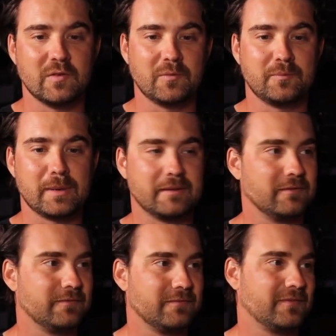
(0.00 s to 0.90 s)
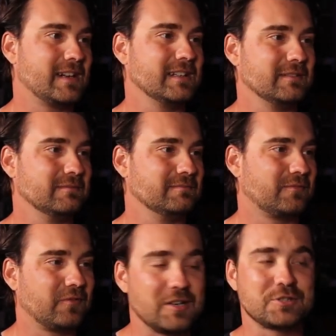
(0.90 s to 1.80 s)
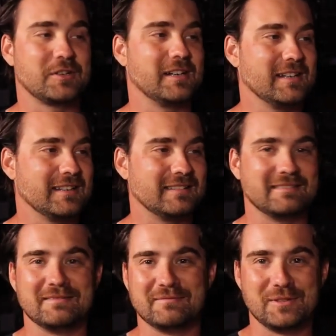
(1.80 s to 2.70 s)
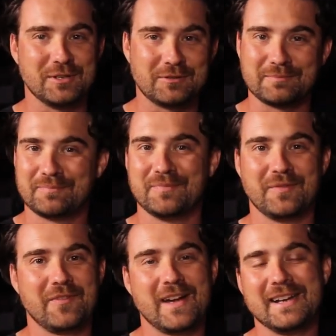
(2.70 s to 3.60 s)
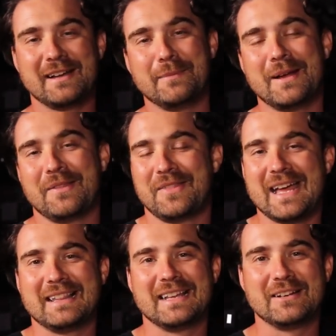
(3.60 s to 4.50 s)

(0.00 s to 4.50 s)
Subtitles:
we've been finding frustrating, and you'll find out about that